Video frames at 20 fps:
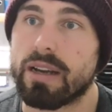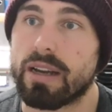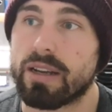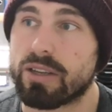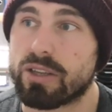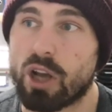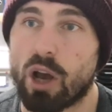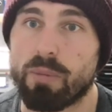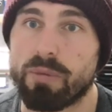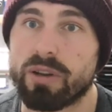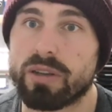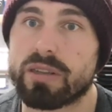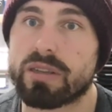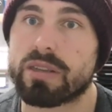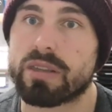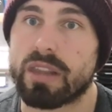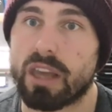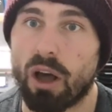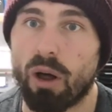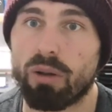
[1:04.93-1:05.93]
and
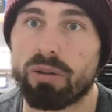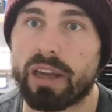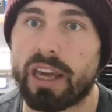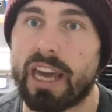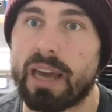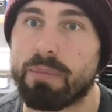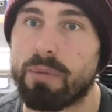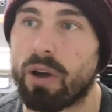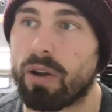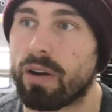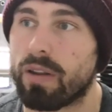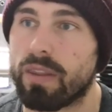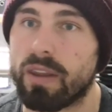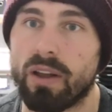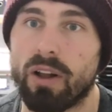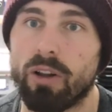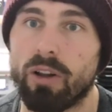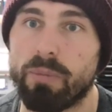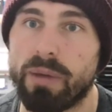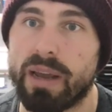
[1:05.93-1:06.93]
Thomas, they all came on,
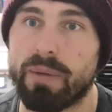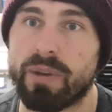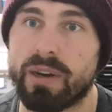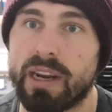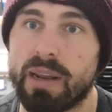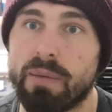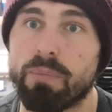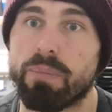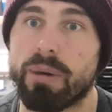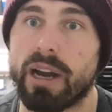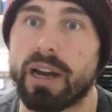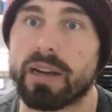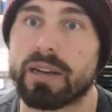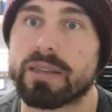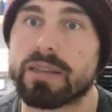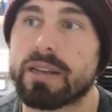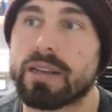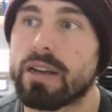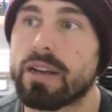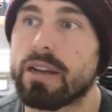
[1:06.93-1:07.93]
they all made
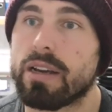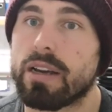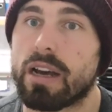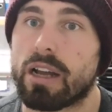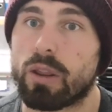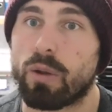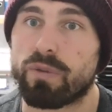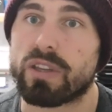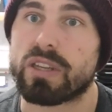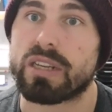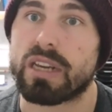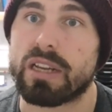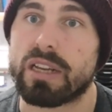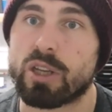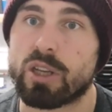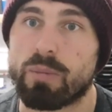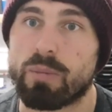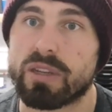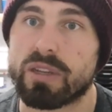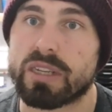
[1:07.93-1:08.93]
impacts. I'd love to see
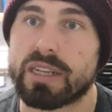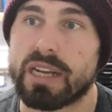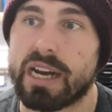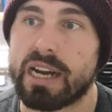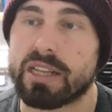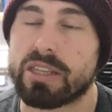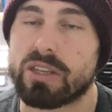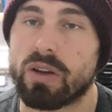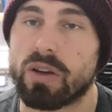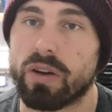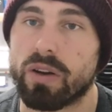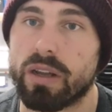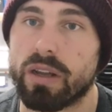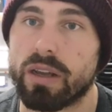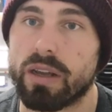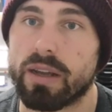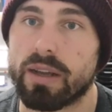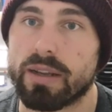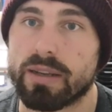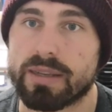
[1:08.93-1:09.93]
Thomas start
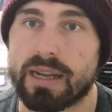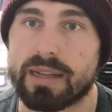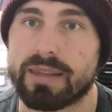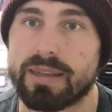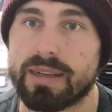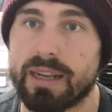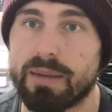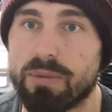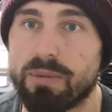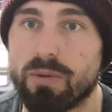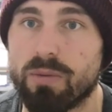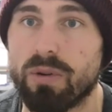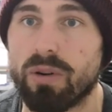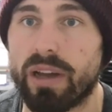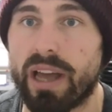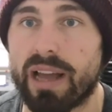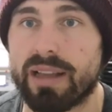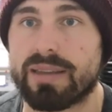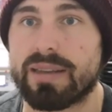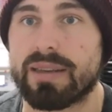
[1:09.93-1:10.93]
on Saturday, but we'll
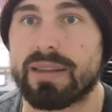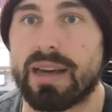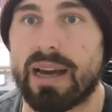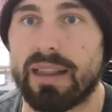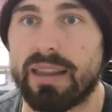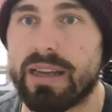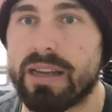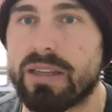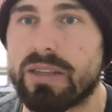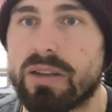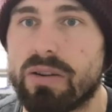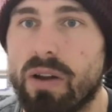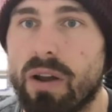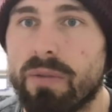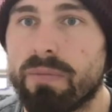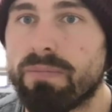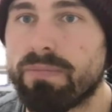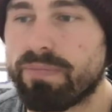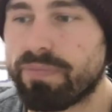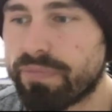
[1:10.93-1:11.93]
get to that later
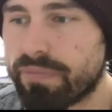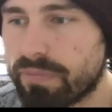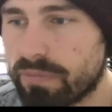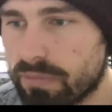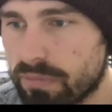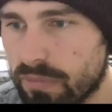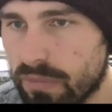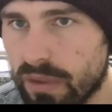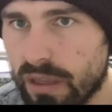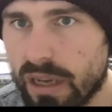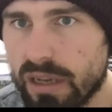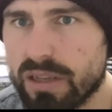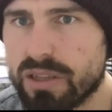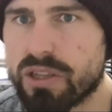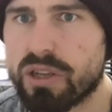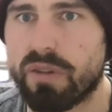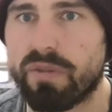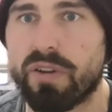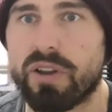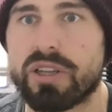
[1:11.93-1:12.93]
on.
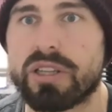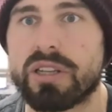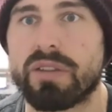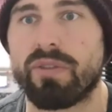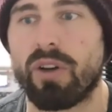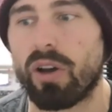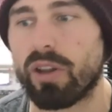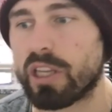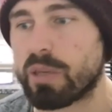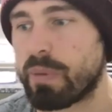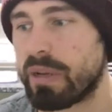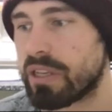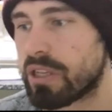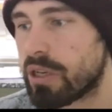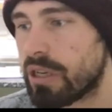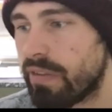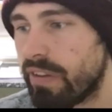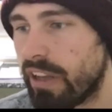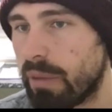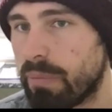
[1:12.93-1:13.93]
So first of all, there's been some
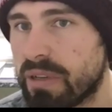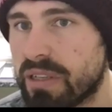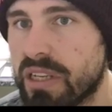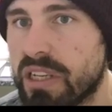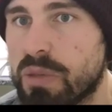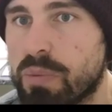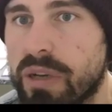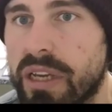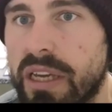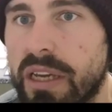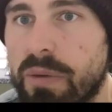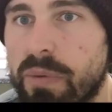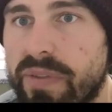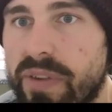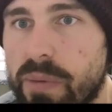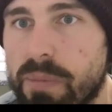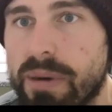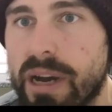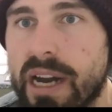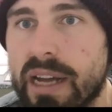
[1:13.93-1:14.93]
developments this week
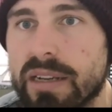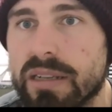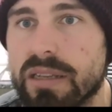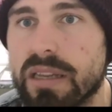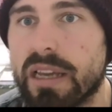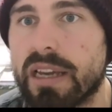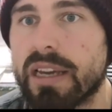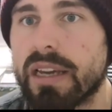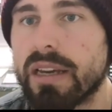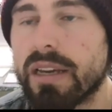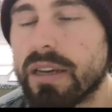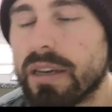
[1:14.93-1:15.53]
within Barnsley.